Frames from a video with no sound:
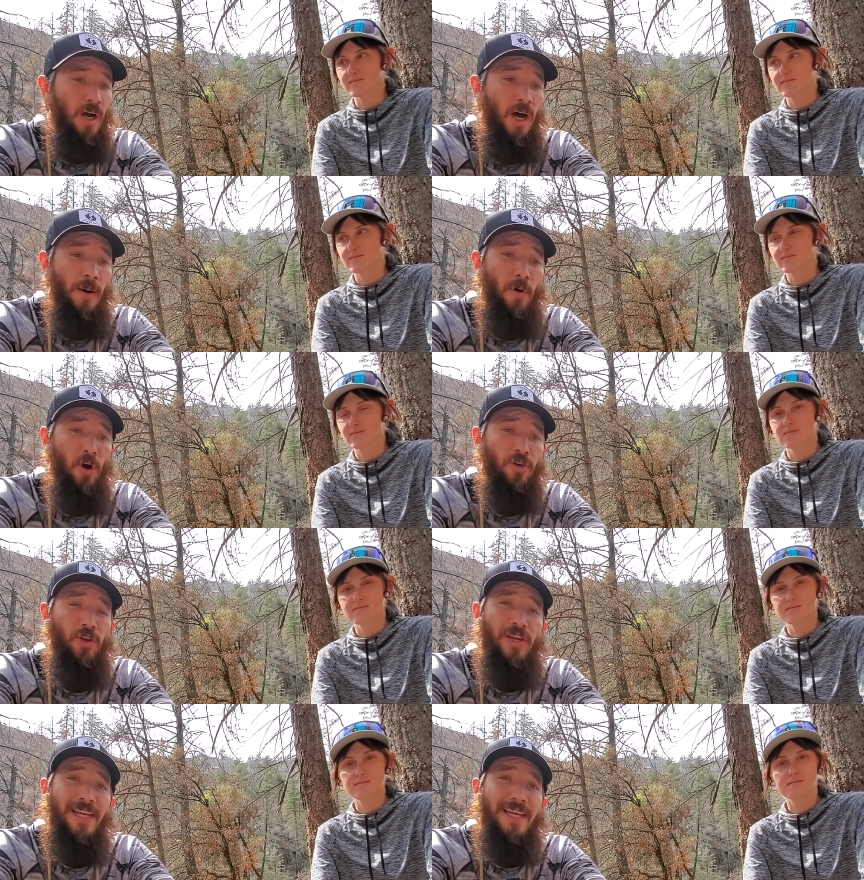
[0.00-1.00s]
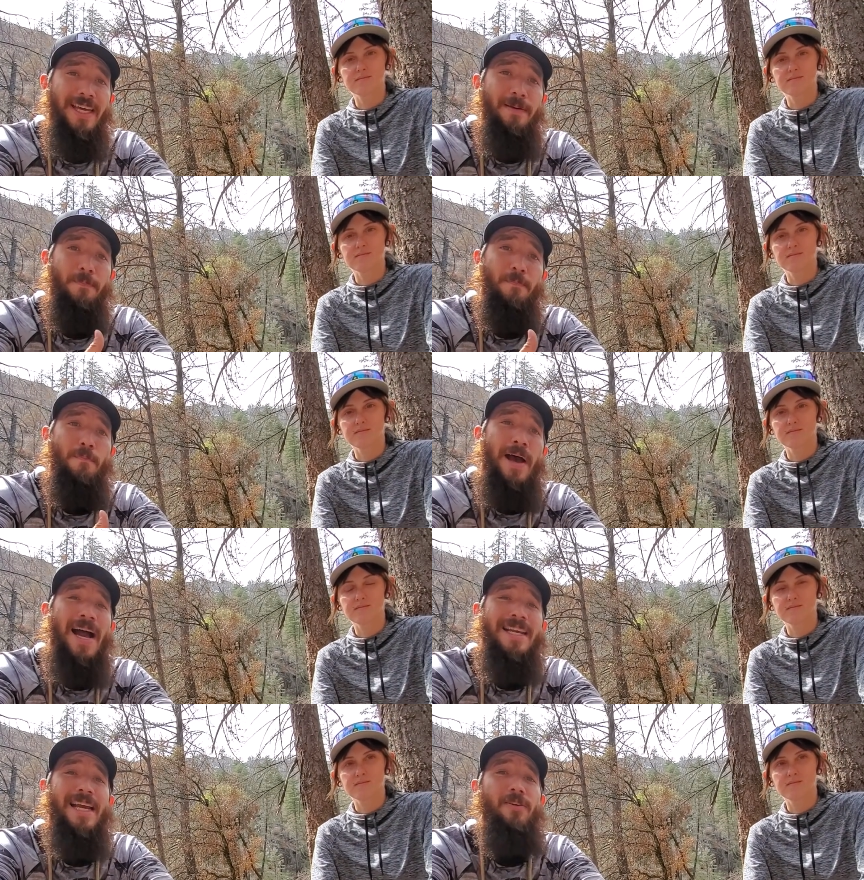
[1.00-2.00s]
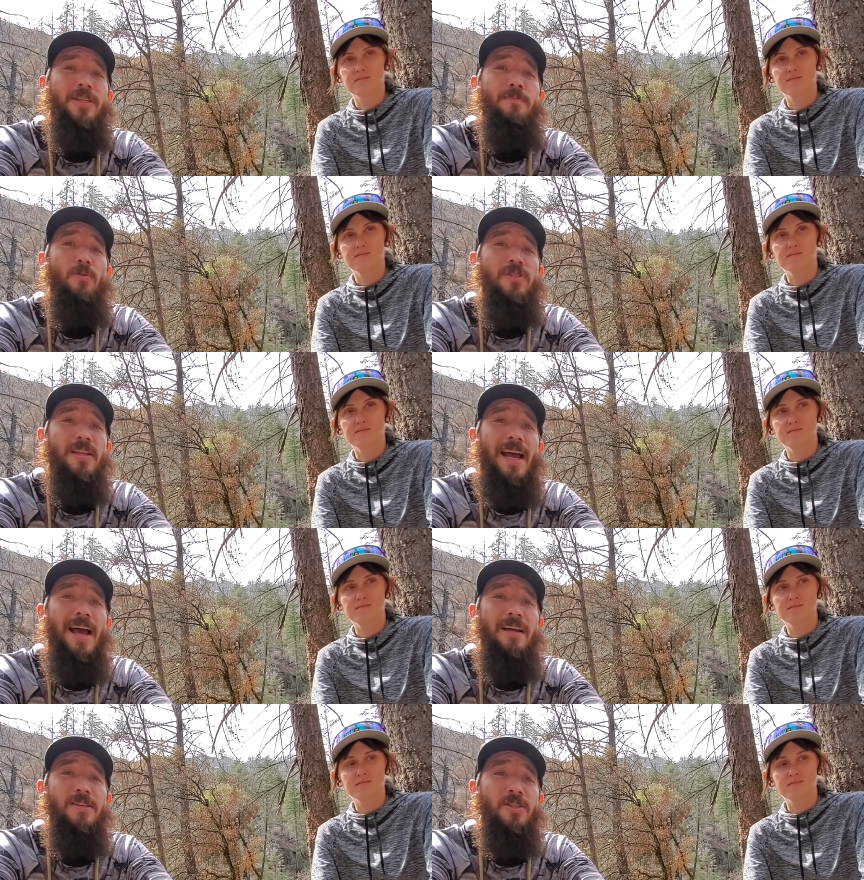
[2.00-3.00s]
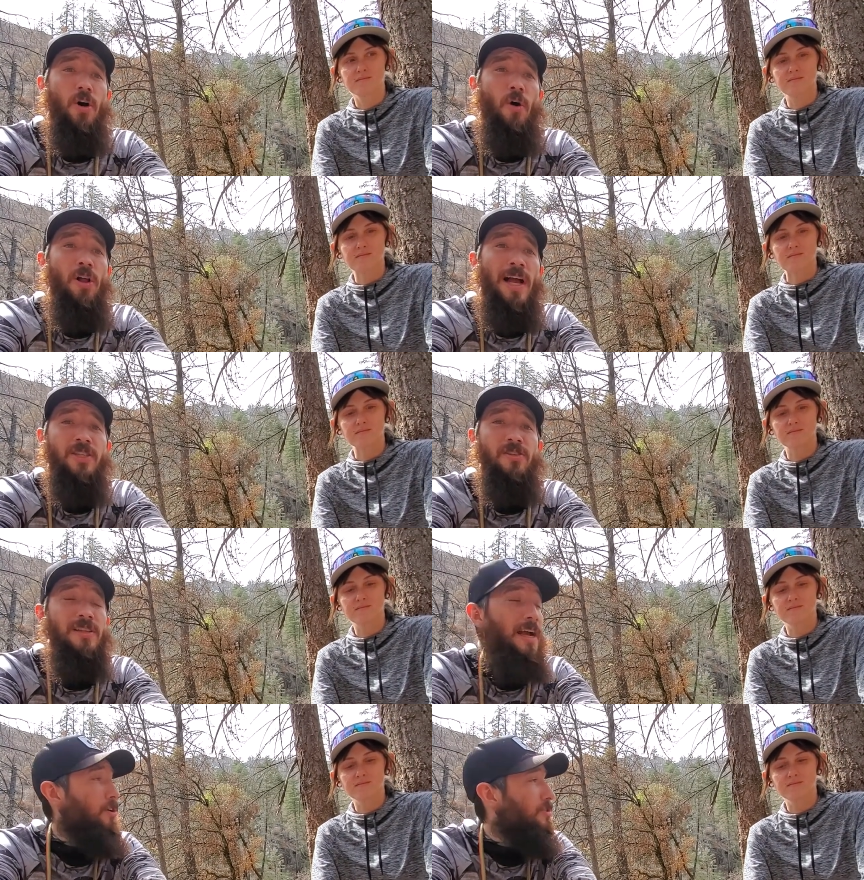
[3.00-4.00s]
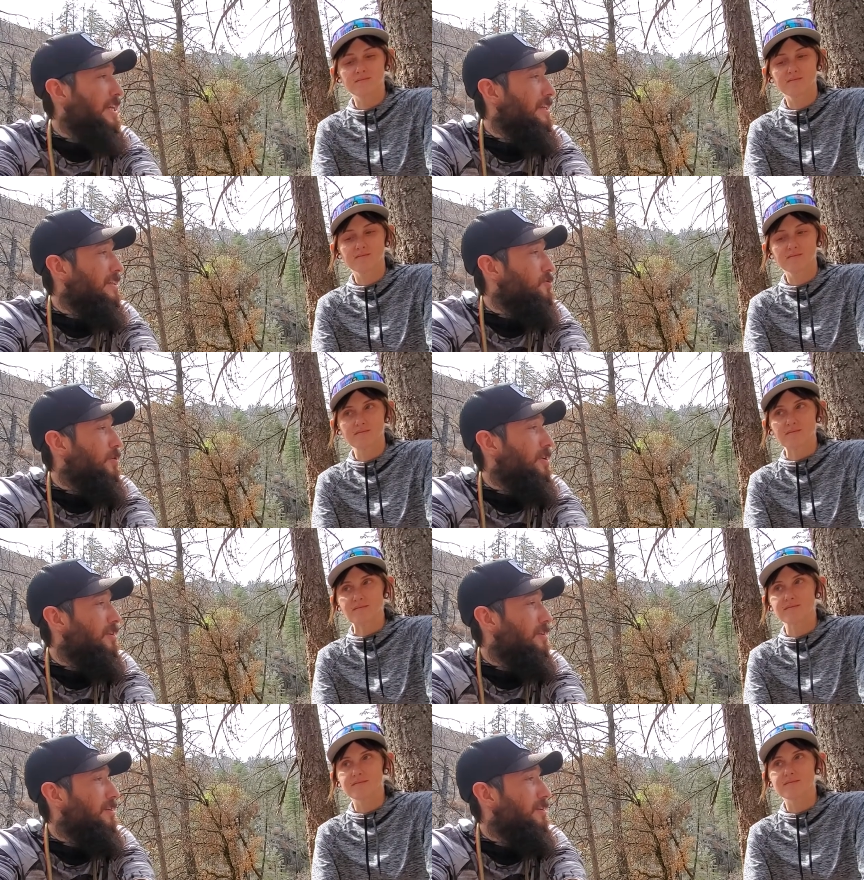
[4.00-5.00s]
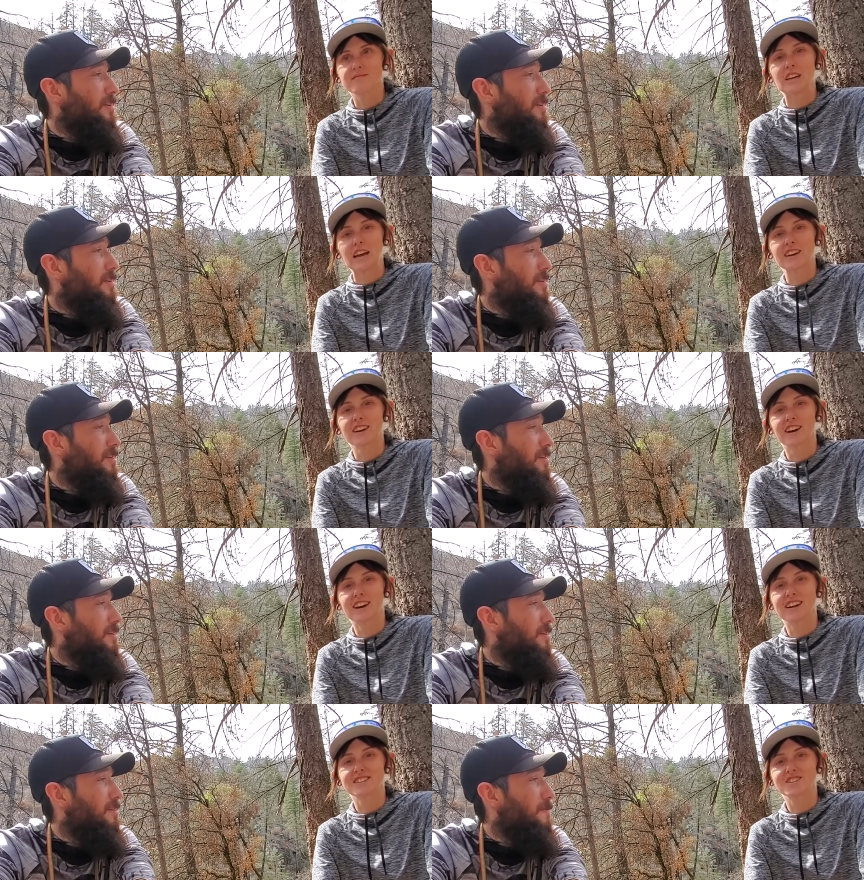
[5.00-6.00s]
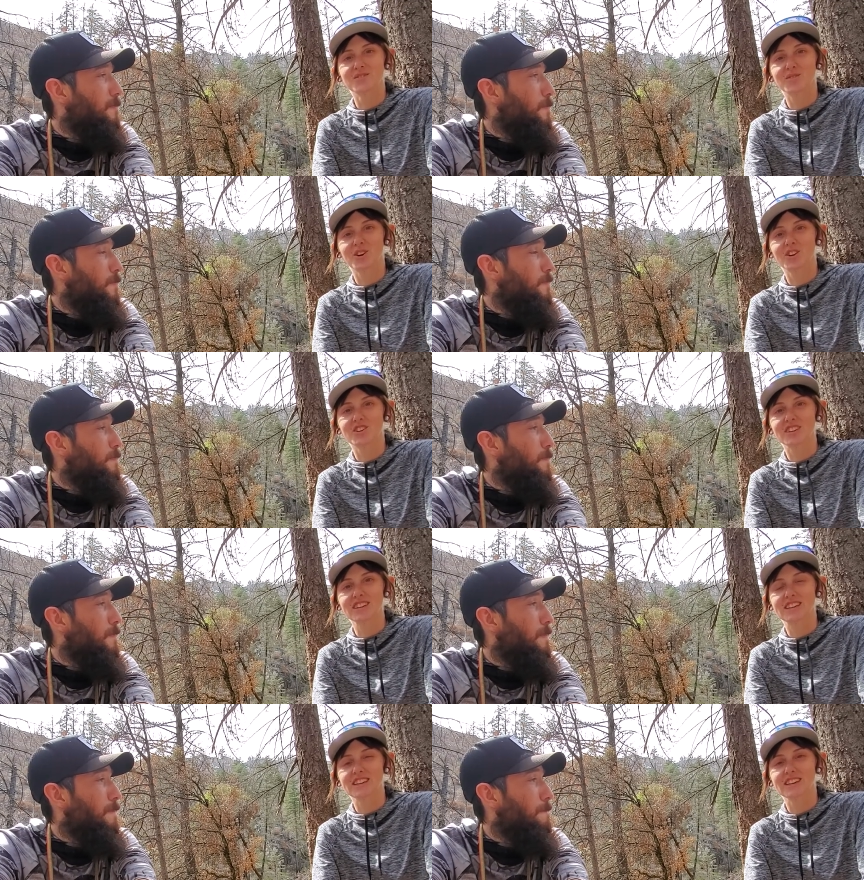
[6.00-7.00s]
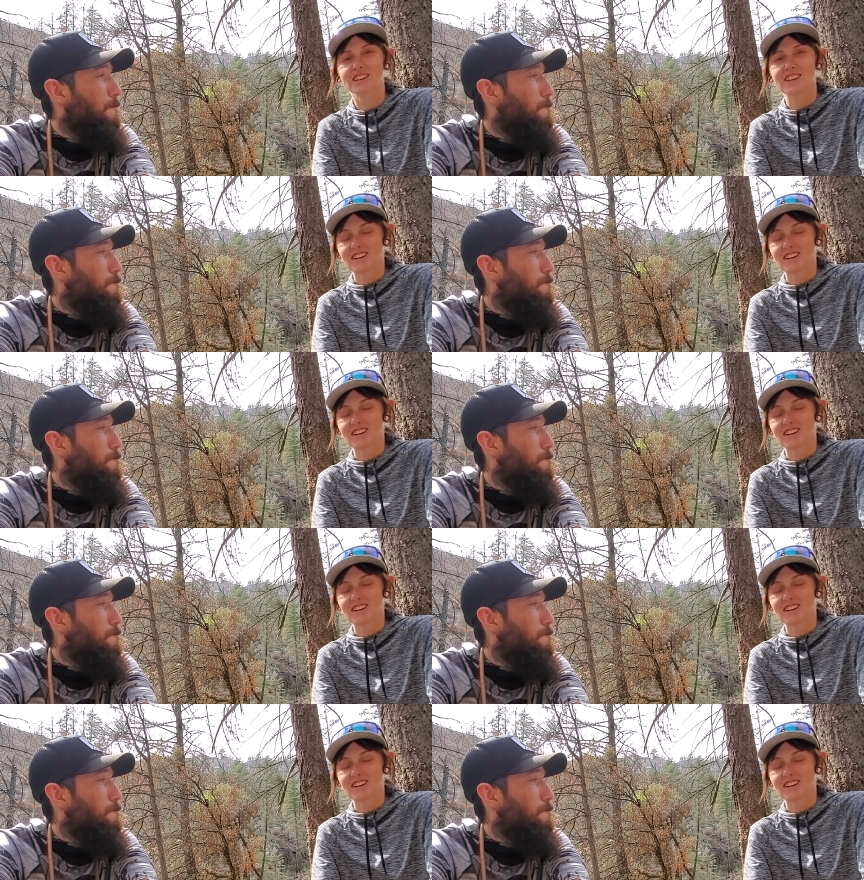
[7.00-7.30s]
Speaker 1: Um, our cooking kit, Maddie carries most of that, so I'll actually let her take this one.
Speaker 2: Okay, uh, so for our cooking kit,